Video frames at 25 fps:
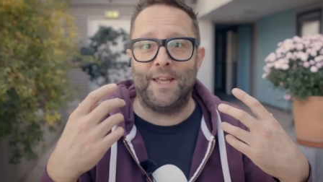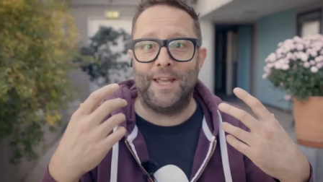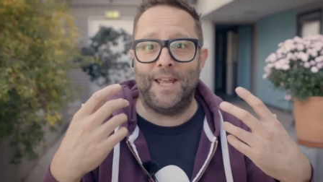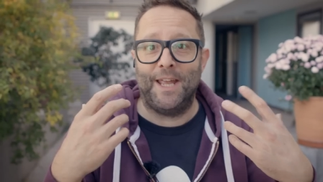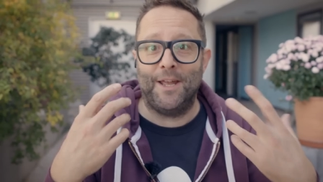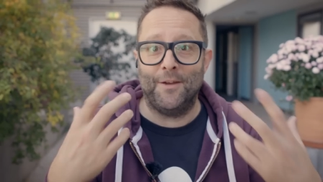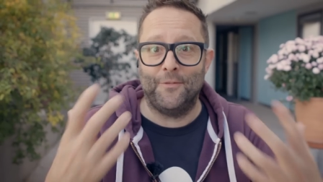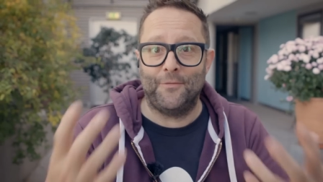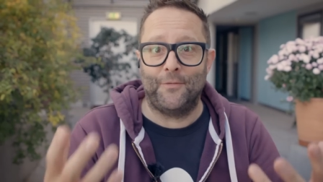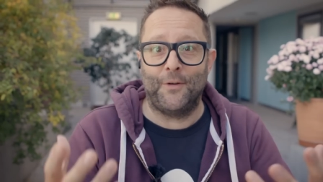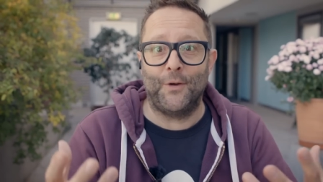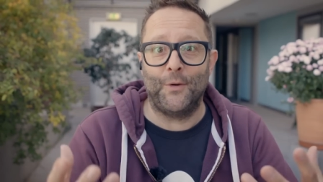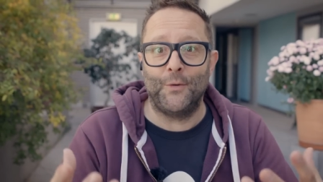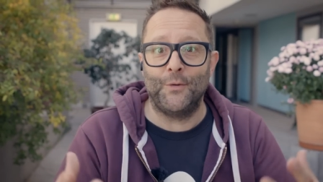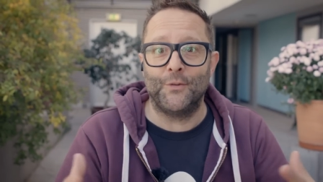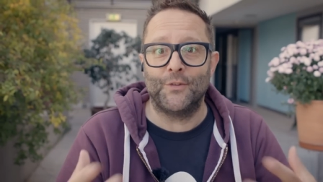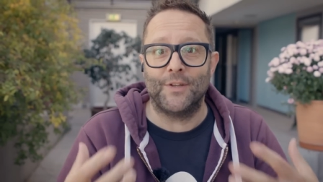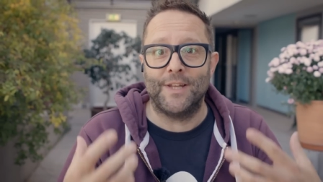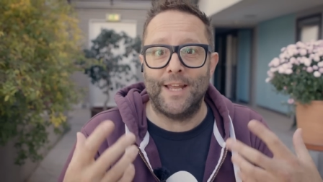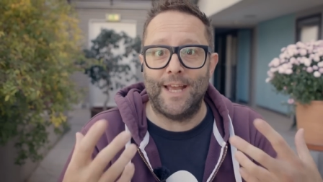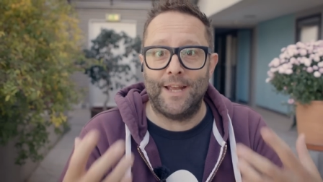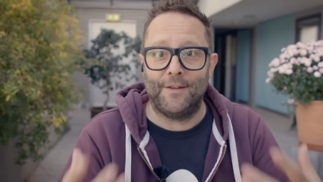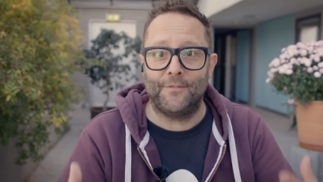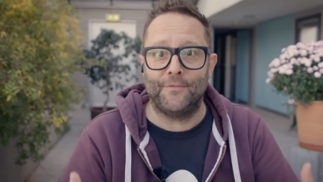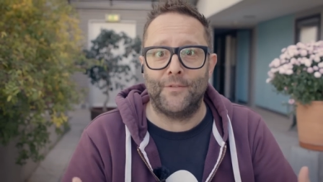earphones
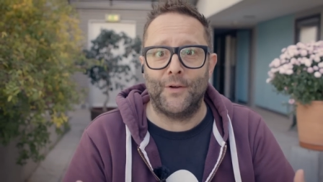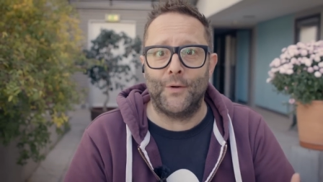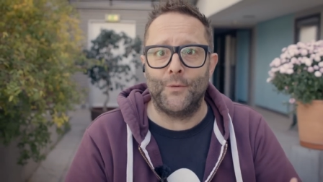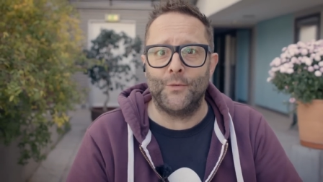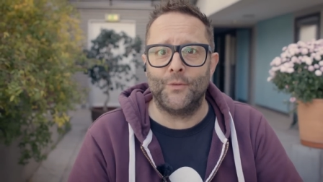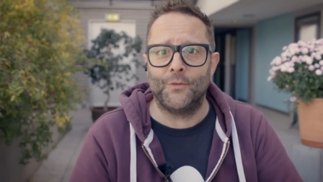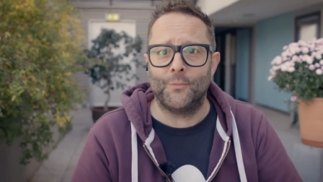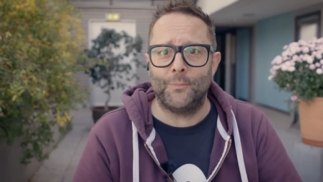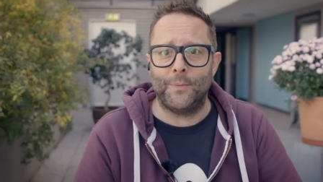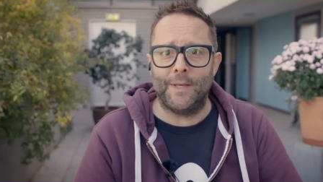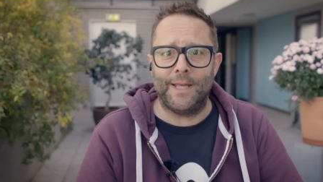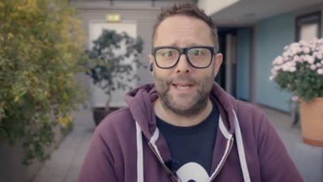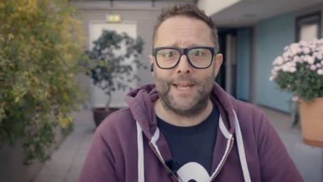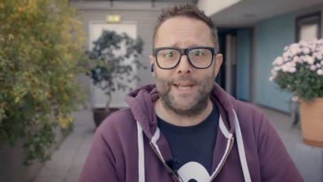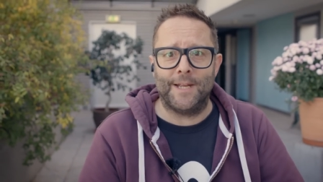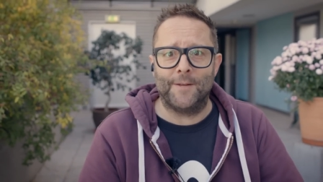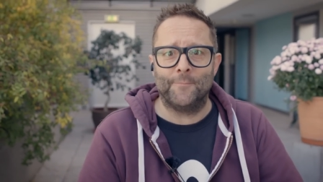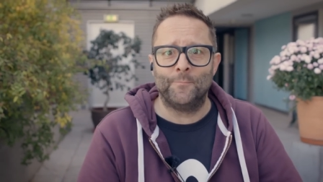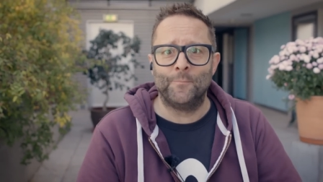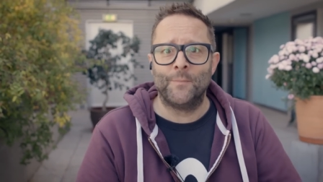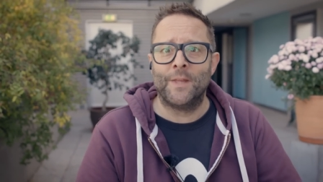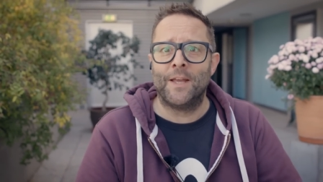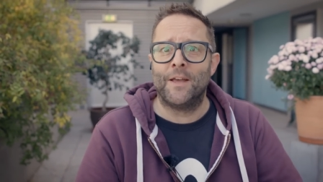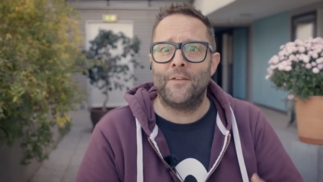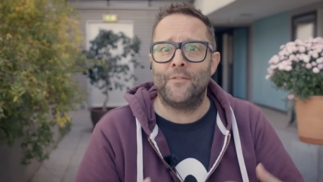and headphones being
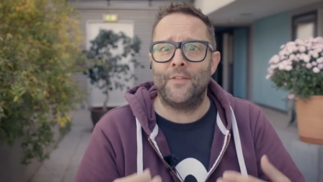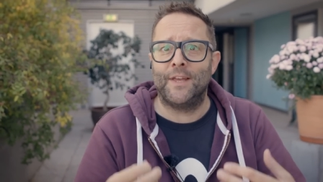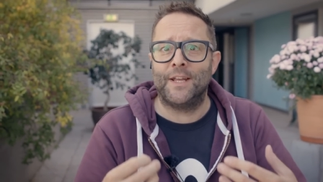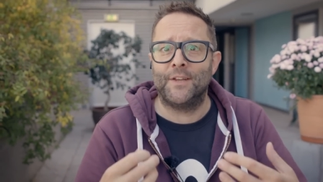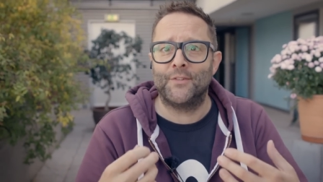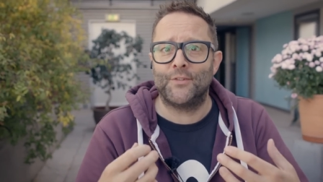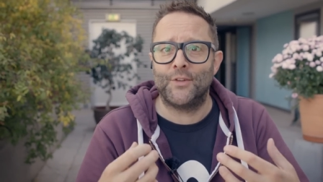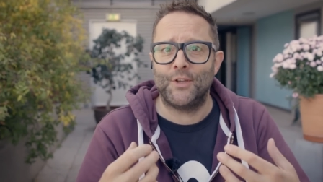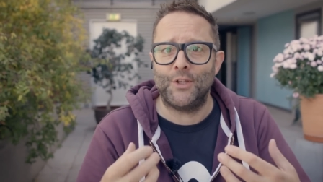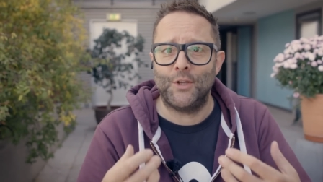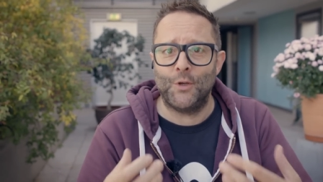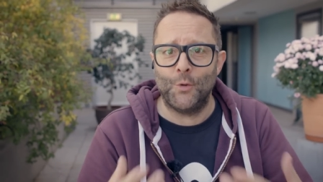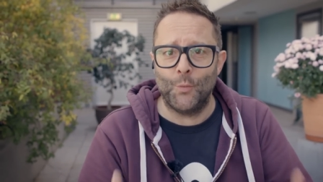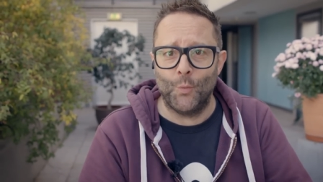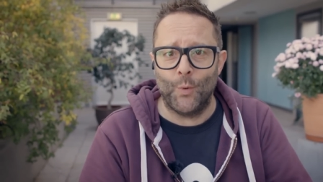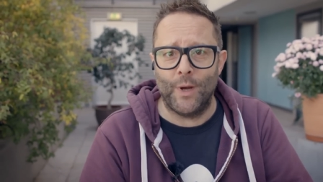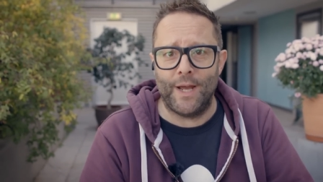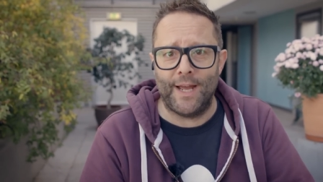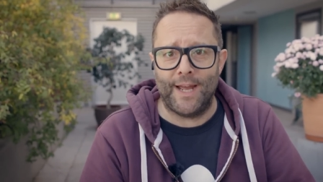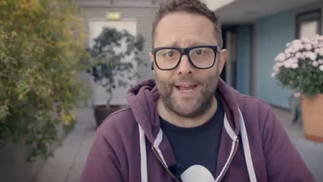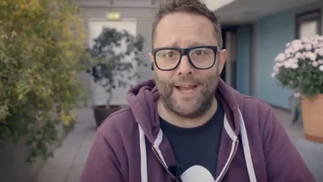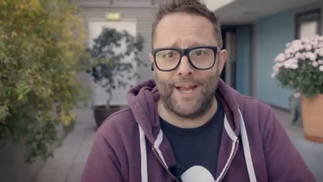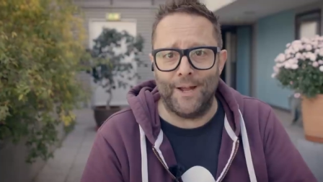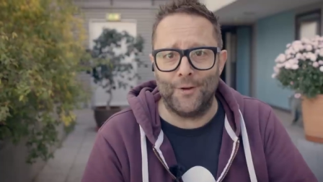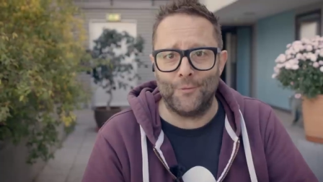things that you
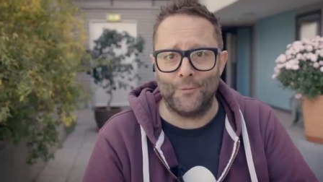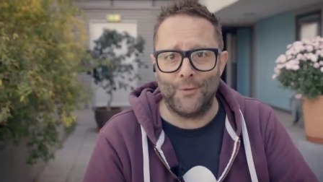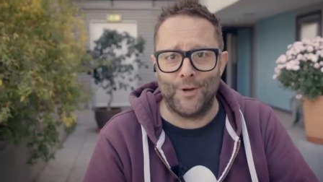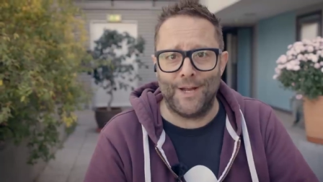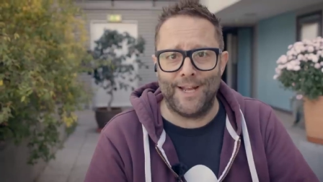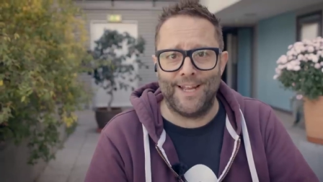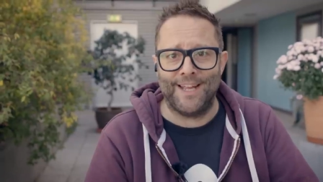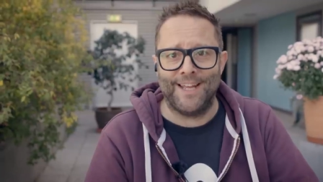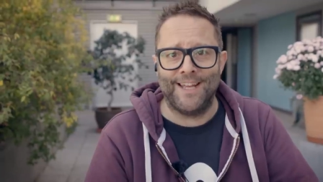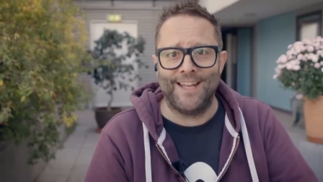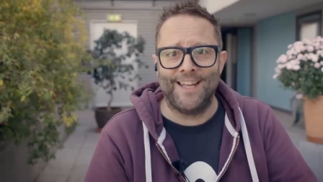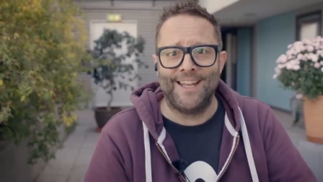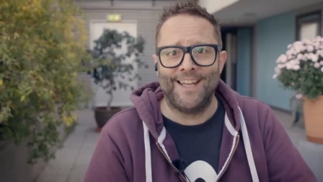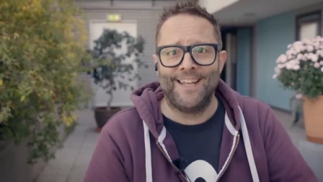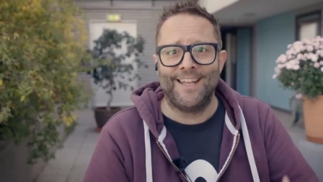wear, right?